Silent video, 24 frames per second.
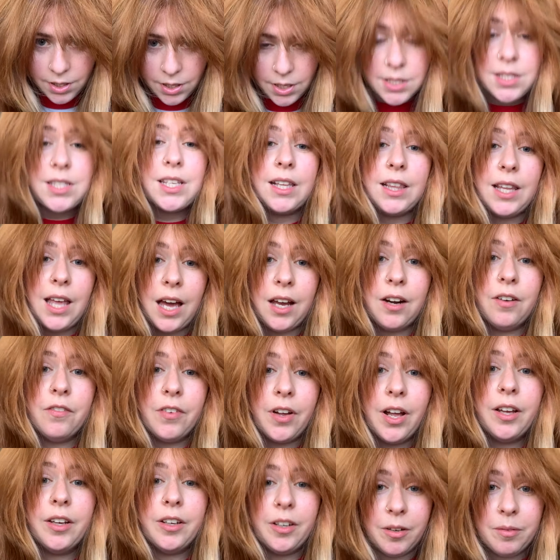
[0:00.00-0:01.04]
It's a lot of
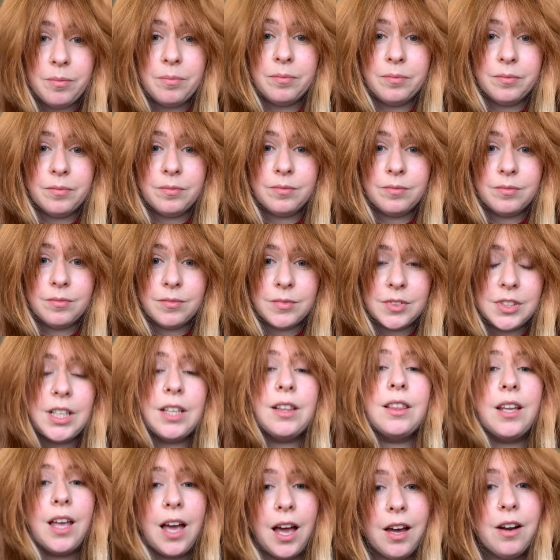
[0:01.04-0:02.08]
volume. It's a
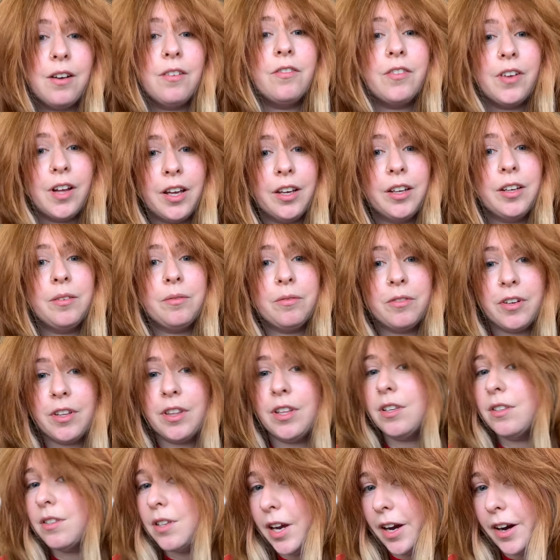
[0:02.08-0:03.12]
lot of volume for
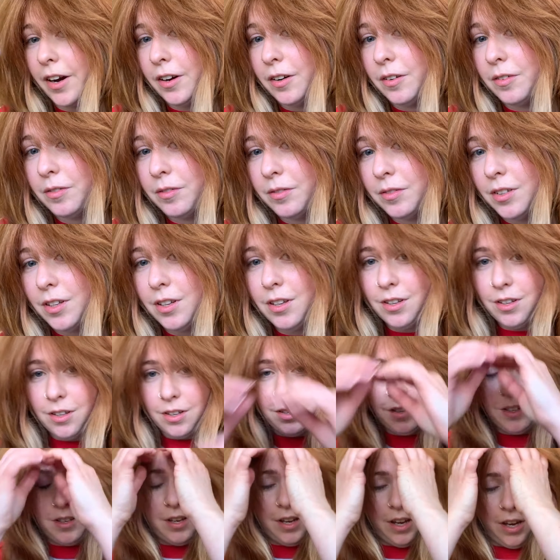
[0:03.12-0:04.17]
this hair.
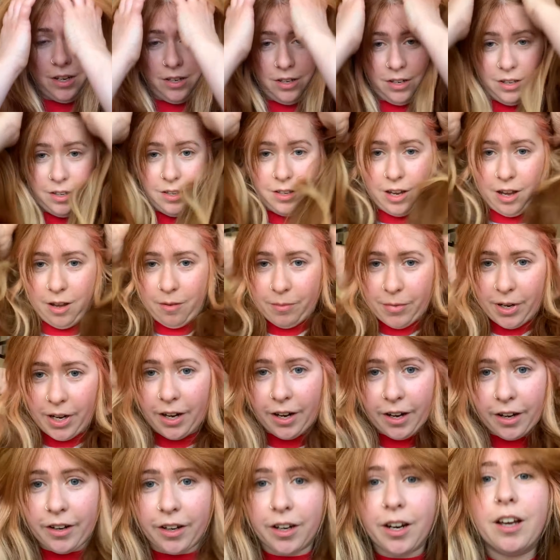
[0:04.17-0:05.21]
I just got my
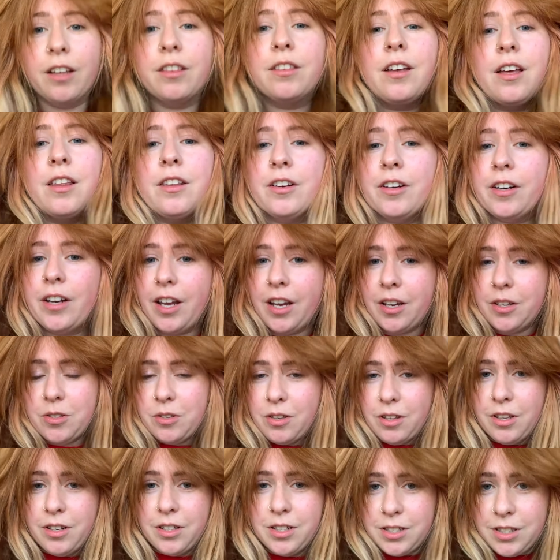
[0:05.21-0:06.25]
hair cut the other day,
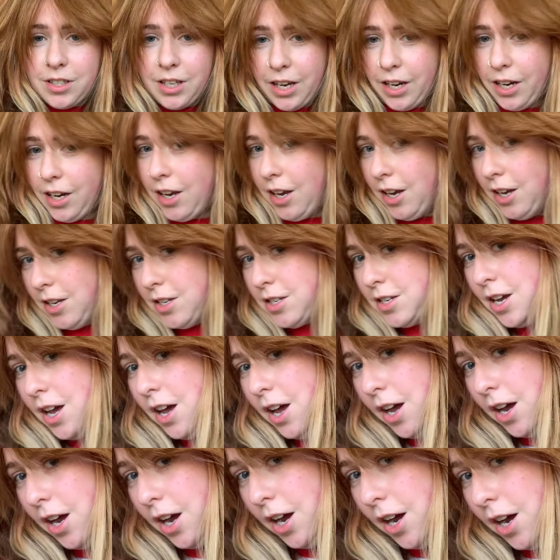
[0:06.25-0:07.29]
so there's like a
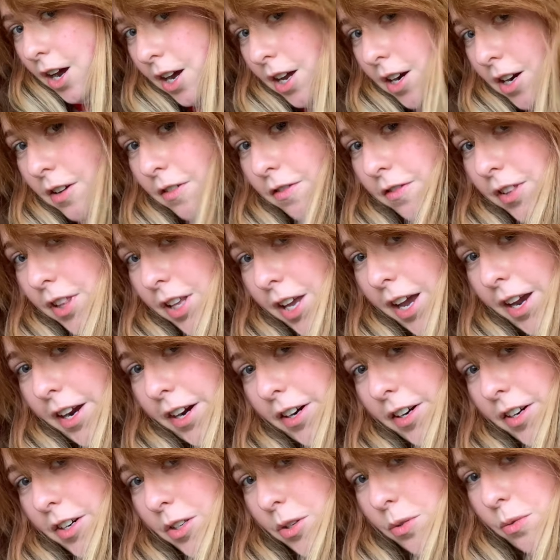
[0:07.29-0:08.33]
ton of
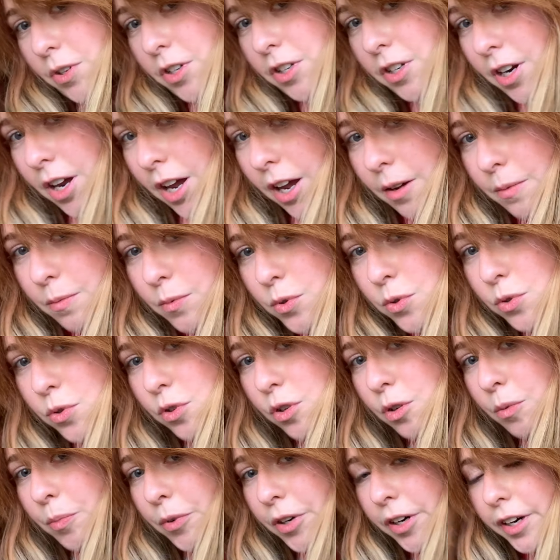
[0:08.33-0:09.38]
layers, which I'm
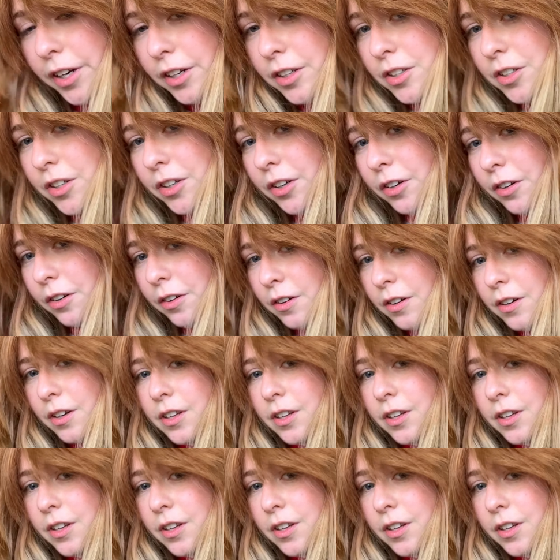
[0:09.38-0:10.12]
super into.